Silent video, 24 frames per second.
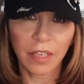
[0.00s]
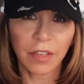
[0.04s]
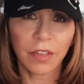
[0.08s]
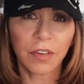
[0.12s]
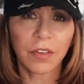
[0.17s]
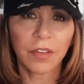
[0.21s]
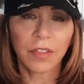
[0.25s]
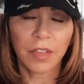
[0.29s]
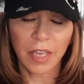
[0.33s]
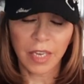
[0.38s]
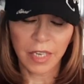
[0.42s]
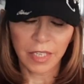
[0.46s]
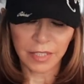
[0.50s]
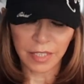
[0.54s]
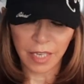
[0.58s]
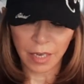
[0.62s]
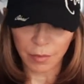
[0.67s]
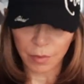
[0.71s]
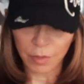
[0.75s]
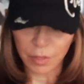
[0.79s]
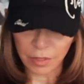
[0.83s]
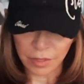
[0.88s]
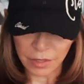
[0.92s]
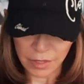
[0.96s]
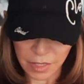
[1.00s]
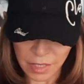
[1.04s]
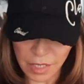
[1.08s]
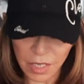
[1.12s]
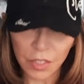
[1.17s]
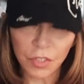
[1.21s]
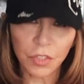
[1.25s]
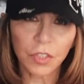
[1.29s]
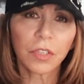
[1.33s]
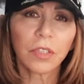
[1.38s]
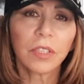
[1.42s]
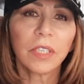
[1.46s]
other things, I will
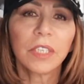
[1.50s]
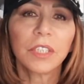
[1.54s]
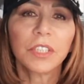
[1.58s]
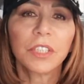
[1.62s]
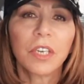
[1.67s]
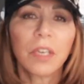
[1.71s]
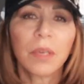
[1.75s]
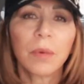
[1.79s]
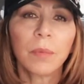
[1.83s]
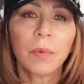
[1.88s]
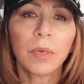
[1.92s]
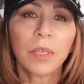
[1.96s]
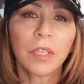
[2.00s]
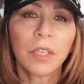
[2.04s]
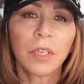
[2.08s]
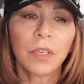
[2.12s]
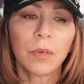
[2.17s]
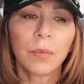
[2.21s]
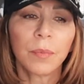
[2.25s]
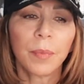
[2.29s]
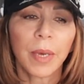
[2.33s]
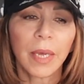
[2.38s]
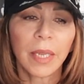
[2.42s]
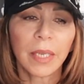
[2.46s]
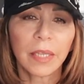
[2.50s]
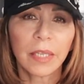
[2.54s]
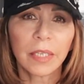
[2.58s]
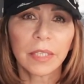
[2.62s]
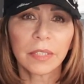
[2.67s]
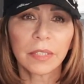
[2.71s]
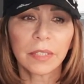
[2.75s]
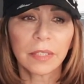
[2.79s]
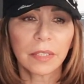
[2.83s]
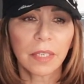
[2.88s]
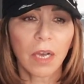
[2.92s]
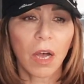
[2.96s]
certainly share them with you, but
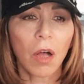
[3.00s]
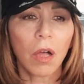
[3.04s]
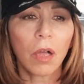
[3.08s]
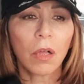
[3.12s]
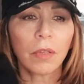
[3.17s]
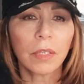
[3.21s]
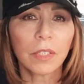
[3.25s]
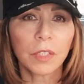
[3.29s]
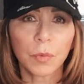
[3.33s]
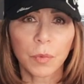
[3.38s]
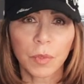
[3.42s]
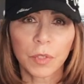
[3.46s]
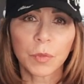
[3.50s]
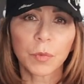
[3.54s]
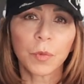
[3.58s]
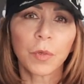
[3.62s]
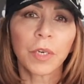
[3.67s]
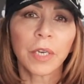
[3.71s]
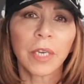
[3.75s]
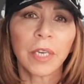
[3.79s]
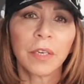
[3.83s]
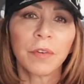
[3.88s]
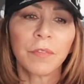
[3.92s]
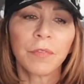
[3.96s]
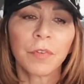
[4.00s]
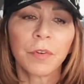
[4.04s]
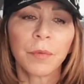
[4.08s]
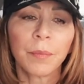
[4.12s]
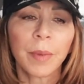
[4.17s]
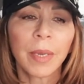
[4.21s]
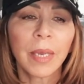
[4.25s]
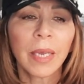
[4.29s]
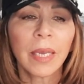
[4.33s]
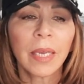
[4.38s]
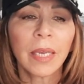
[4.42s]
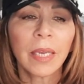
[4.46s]
this all is what's working for
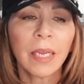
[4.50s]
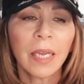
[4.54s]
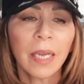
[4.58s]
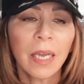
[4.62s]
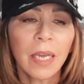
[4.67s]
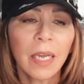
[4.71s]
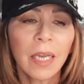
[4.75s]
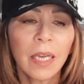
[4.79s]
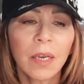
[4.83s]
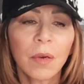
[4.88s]
me.